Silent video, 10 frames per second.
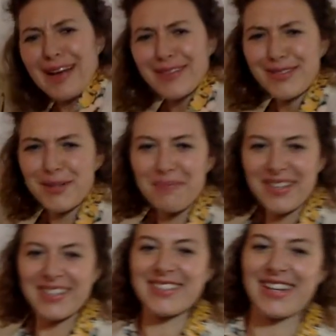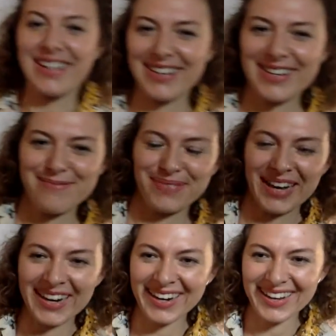don't speak Italian,
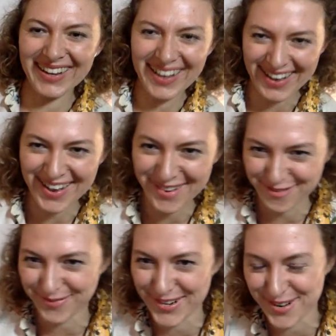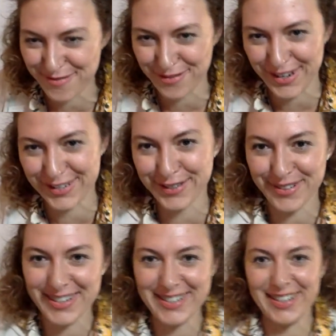but I have many friends who
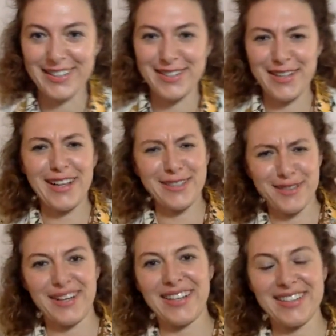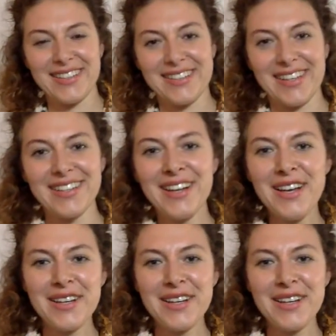are Italian, so I'll try it in Italian.